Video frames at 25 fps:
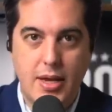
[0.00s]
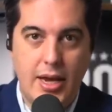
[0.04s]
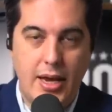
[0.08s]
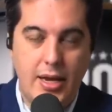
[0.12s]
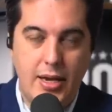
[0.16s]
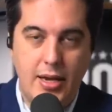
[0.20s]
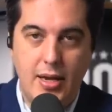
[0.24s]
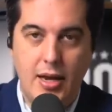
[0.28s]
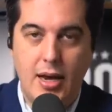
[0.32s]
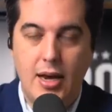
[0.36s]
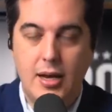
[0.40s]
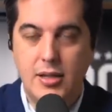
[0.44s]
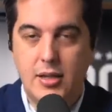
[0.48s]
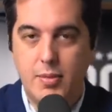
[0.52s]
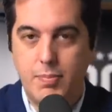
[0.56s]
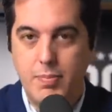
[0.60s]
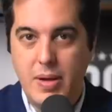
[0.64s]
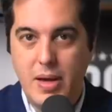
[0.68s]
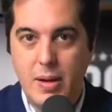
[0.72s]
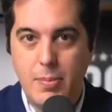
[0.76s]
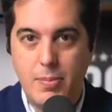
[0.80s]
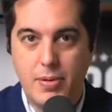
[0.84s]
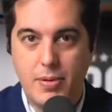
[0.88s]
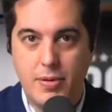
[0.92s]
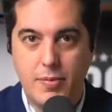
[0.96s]
and not the
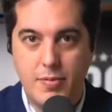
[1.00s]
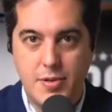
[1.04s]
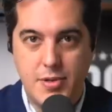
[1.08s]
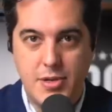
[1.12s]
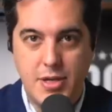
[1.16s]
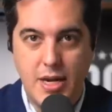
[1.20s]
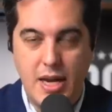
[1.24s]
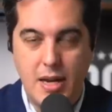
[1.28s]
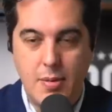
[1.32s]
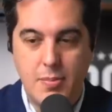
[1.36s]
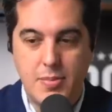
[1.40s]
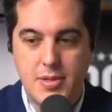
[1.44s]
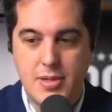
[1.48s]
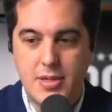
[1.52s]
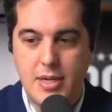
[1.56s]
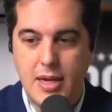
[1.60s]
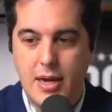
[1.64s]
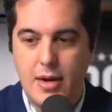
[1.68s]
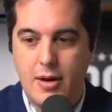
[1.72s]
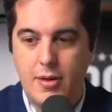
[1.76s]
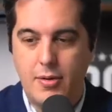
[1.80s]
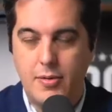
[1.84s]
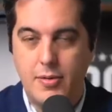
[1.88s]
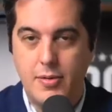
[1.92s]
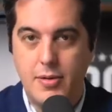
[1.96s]
people of
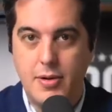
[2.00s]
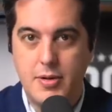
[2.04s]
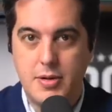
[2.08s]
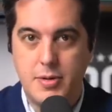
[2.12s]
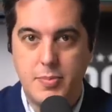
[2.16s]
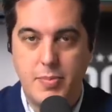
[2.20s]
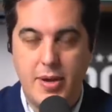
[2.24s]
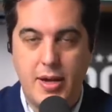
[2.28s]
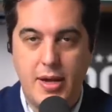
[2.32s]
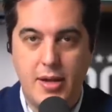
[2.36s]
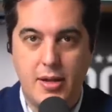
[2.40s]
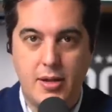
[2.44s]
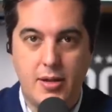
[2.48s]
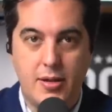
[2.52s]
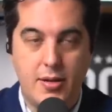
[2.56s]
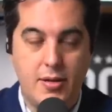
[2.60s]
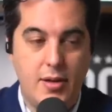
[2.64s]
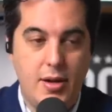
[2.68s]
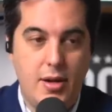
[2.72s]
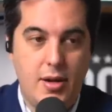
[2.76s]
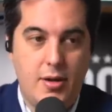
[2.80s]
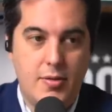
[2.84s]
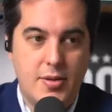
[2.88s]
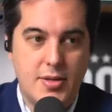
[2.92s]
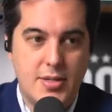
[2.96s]
Jamestown as being,
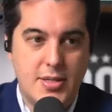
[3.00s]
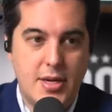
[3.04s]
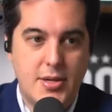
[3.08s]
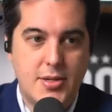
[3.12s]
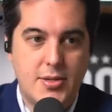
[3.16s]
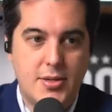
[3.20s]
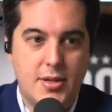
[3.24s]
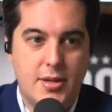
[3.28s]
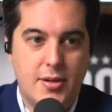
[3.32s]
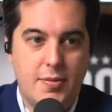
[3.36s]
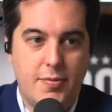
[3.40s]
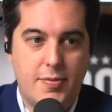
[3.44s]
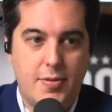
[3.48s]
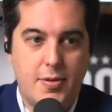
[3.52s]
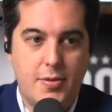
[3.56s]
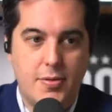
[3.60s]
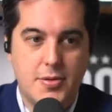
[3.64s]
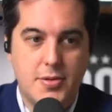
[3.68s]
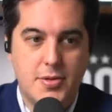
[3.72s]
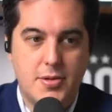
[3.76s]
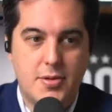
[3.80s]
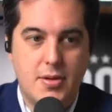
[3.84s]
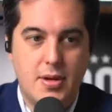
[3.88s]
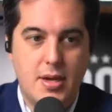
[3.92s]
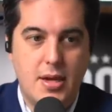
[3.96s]
you know, essentially the
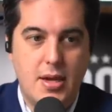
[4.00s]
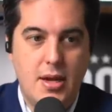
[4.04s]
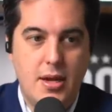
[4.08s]
first